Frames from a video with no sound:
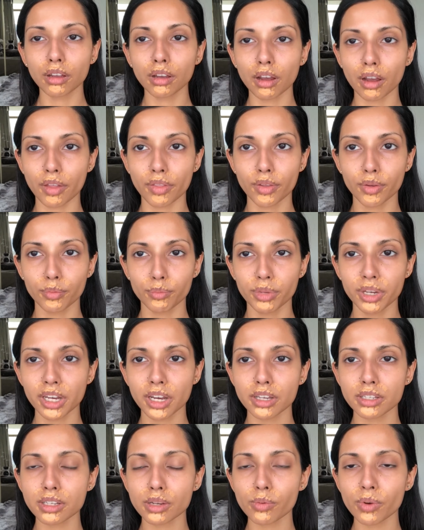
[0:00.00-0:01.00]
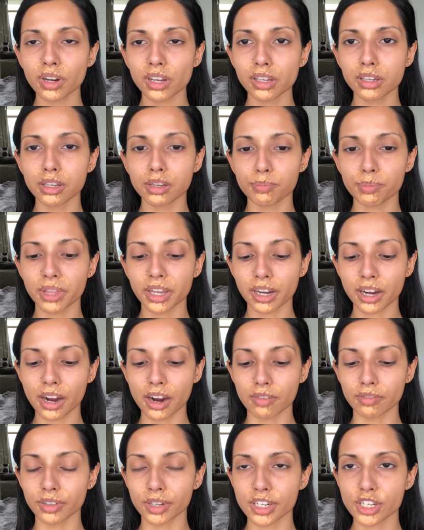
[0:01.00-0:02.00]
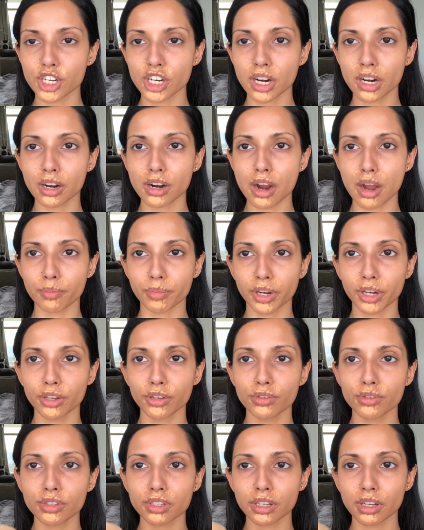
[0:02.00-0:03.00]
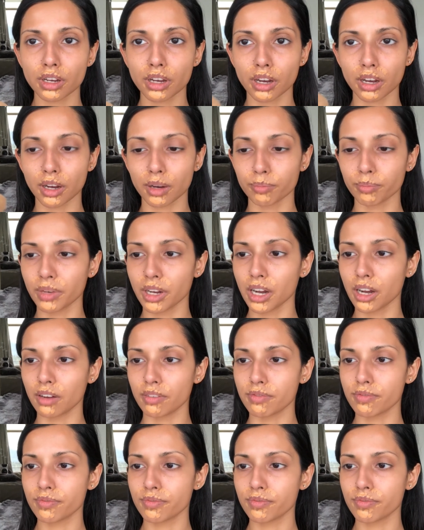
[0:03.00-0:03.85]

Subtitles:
And then because I want to keep the coverage here, I'm going to use a